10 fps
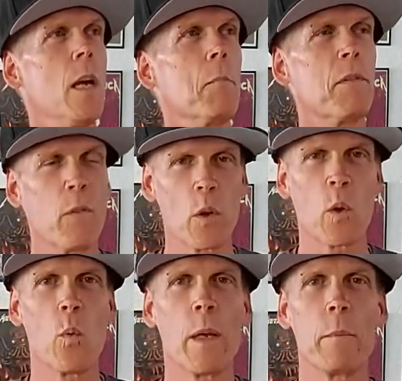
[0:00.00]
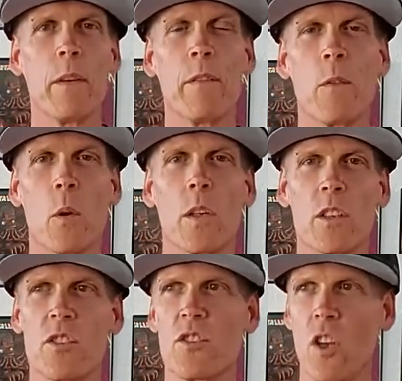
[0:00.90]
before the wind, before the
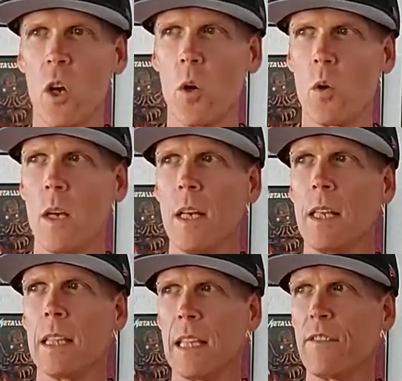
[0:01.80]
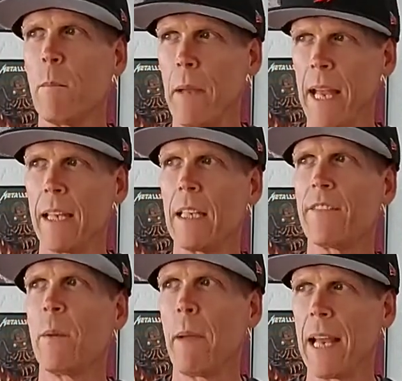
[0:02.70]
snow, lived a
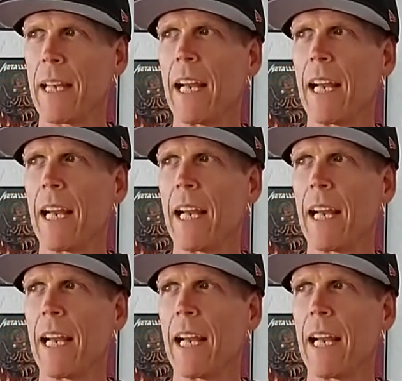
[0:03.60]
man I